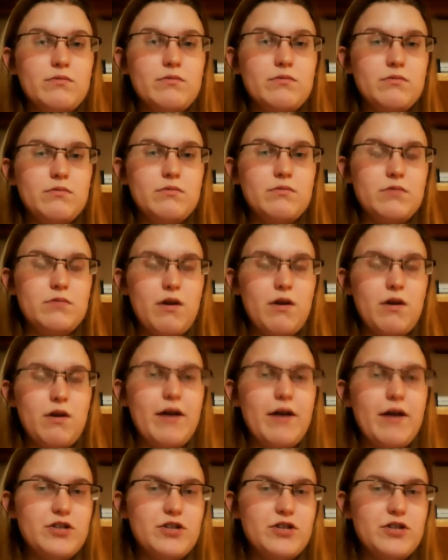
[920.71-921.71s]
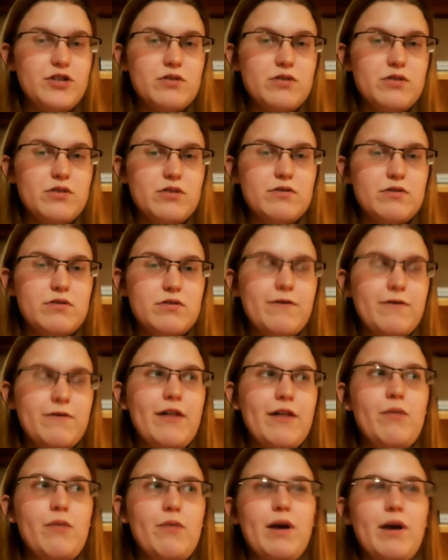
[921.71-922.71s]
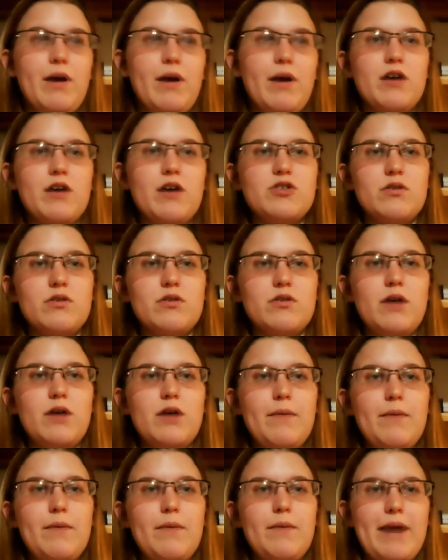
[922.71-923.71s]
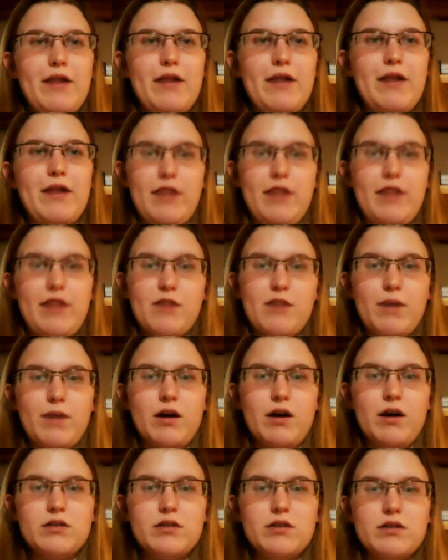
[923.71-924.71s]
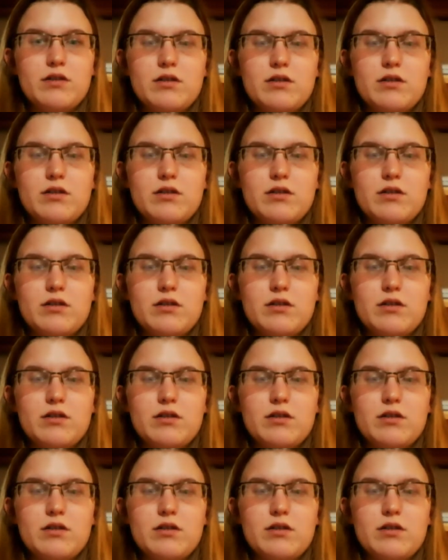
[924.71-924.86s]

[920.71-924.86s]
neurologist, who's a fellow, but also by their boss.